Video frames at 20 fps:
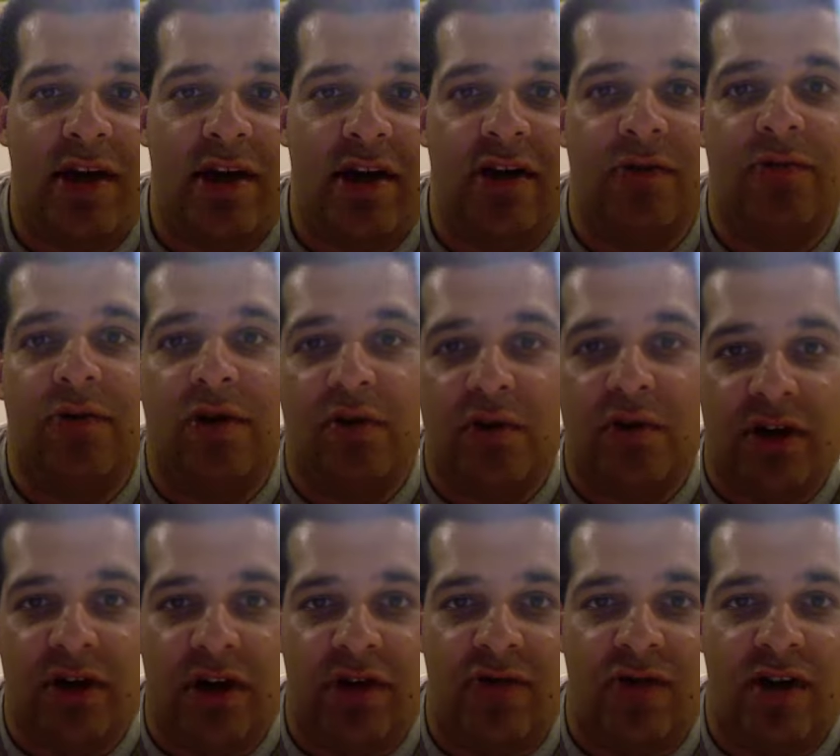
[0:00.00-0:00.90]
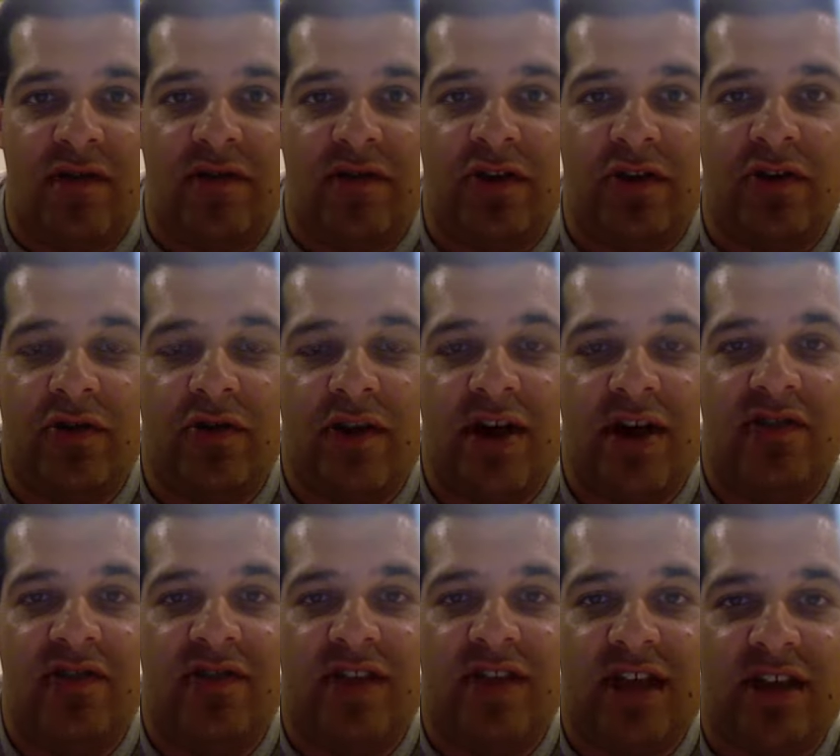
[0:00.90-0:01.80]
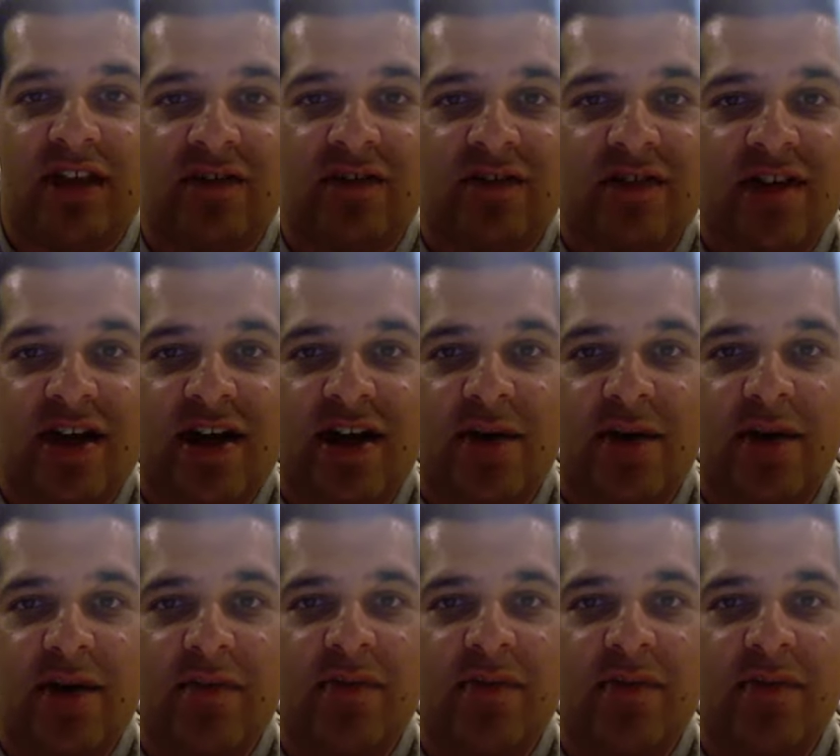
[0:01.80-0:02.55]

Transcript: you know you're not driving on the grass next to the highway,